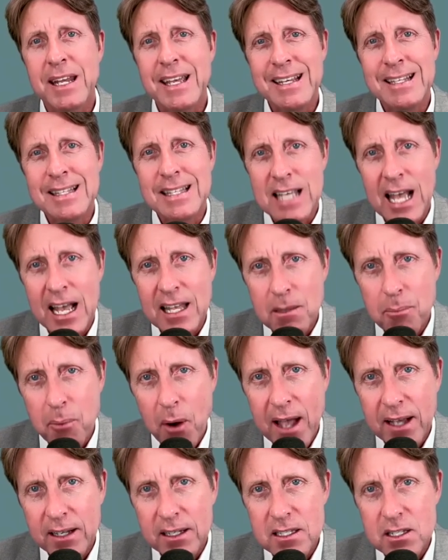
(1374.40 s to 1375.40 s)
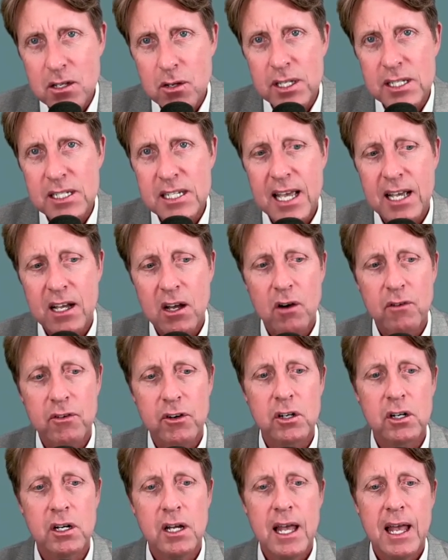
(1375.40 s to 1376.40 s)
inside the practice who can take
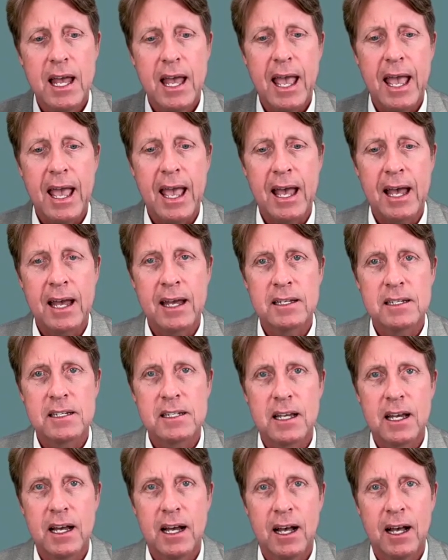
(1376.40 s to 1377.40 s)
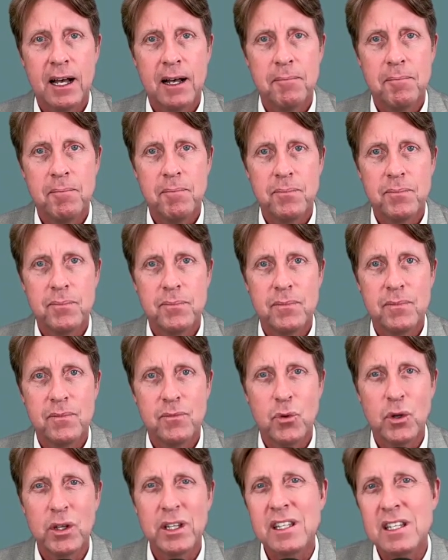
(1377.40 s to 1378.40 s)
over. And
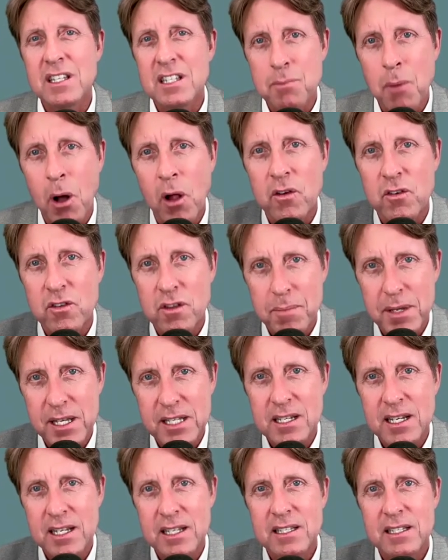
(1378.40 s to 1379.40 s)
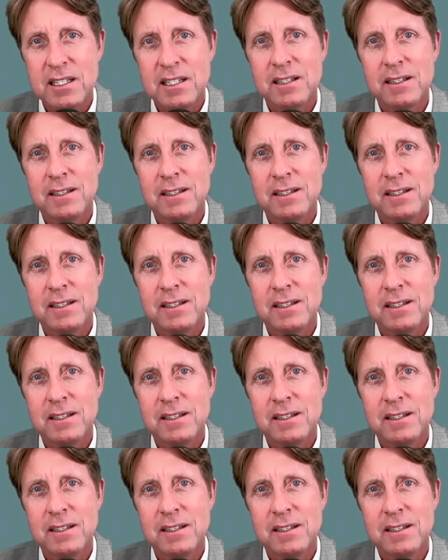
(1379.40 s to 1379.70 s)
really, the smaller the business,